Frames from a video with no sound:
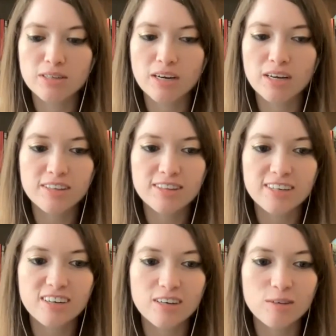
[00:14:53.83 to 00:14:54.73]
And I think
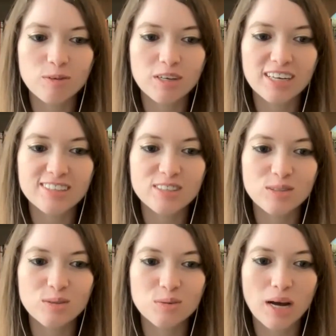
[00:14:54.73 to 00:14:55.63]
that connects
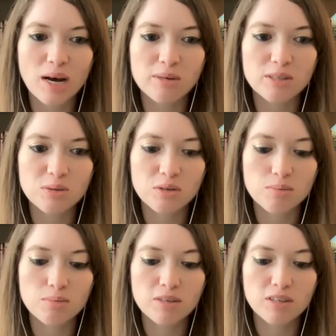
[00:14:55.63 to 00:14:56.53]
to how we sort of
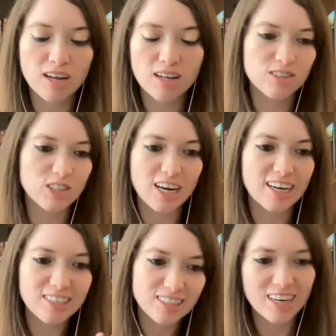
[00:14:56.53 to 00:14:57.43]
mythologize,